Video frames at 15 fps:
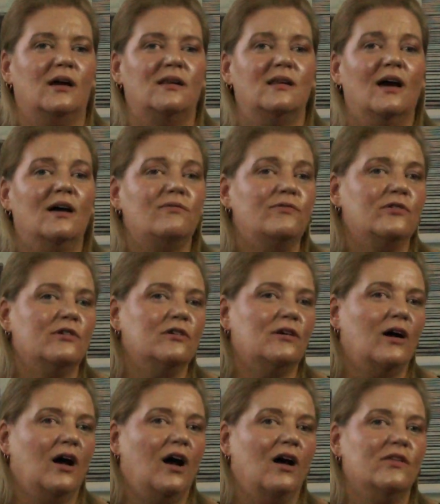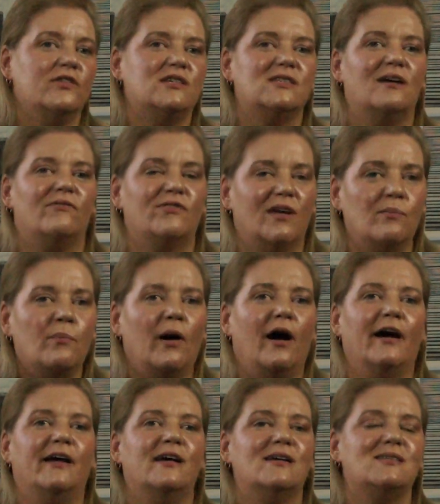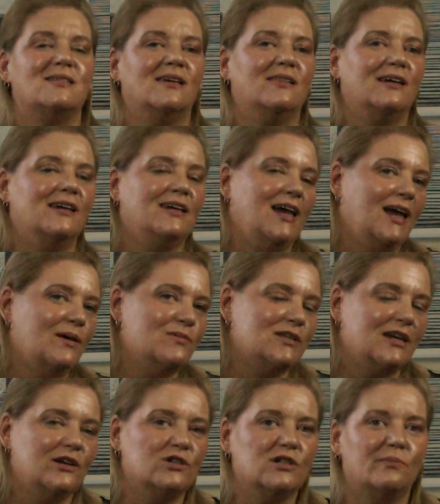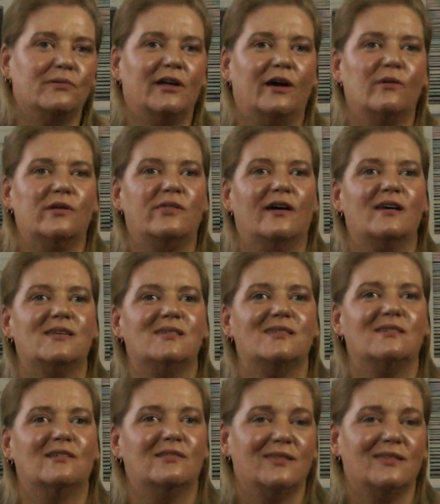Not for all the stuff they buy us and the games they used to play with us.